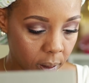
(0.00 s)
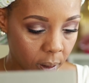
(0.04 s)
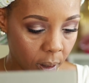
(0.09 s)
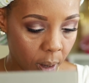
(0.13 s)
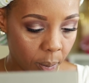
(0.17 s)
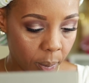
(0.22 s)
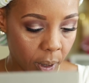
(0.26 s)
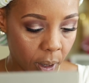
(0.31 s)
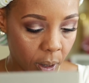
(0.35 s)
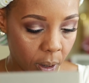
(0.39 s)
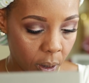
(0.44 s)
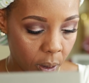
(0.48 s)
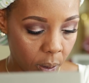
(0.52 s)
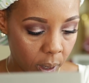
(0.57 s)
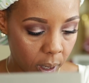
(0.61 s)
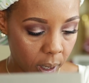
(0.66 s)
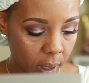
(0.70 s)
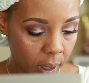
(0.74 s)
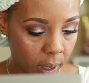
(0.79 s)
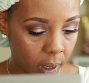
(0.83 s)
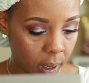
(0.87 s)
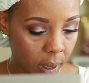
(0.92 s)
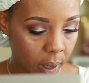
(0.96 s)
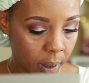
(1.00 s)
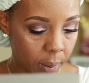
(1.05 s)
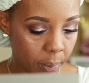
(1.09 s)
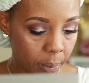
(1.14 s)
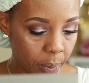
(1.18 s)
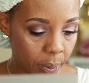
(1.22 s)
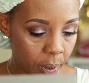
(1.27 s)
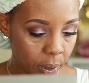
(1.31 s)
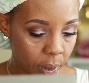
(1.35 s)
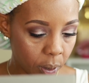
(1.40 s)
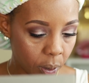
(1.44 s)
So I'm gonna go here and
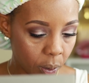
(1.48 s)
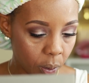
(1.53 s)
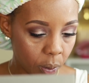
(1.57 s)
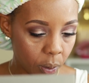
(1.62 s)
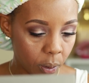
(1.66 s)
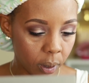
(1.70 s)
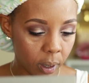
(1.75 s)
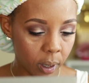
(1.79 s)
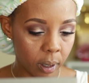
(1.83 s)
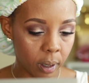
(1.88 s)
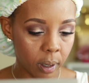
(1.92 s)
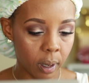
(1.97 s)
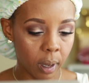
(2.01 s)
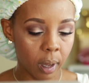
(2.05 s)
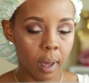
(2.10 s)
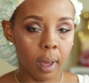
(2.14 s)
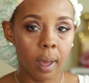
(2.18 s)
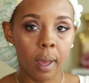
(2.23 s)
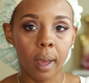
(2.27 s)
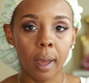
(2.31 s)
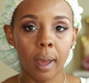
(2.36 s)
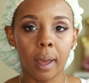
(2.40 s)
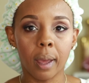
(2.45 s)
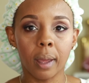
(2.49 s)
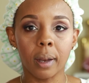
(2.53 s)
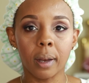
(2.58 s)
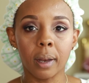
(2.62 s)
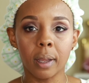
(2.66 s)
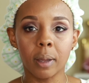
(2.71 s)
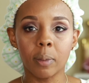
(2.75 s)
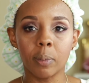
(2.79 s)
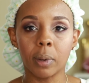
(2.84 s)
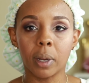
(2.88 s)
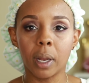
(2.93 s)
put on a
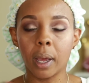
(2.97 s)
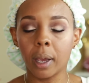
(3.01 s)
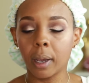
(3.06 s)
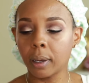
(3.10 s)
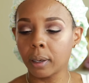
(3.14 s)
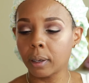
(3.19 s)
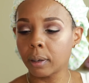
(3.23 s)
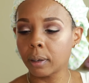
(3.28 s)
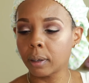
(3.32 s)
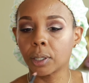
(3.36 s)
lip liner.